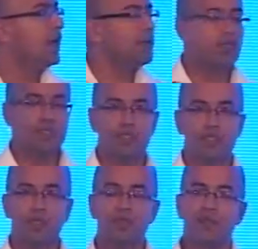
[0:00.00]
And yes,
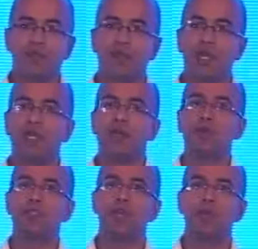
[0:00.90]
if earlier
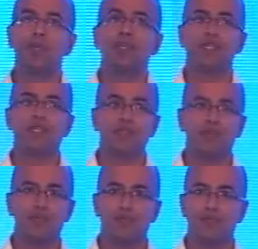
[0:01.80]
it was
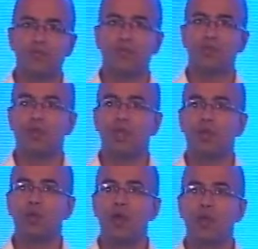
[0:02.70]
labor-intensive,
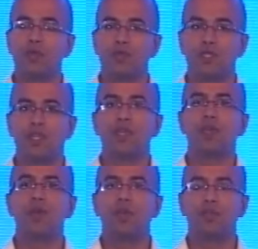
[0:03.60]
where you had to physically
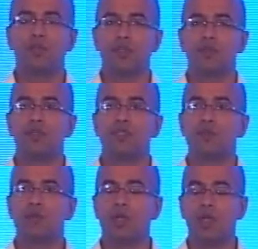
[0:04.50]
do a lot of stuff. This
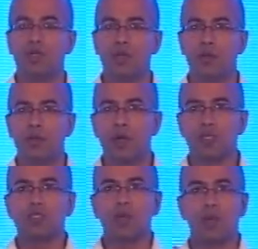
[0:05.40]
one,
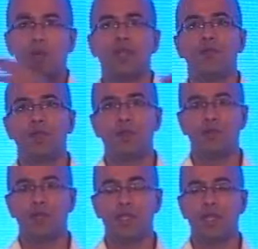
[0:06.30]
because it's on a platform,
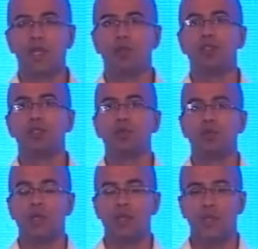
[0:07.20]
it enables you
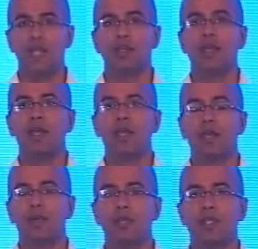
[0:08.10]
to interact
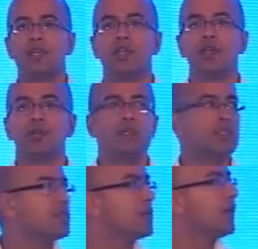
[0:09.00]
and immediately do
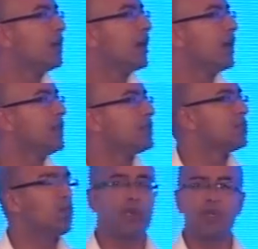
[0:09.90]
this, and it's more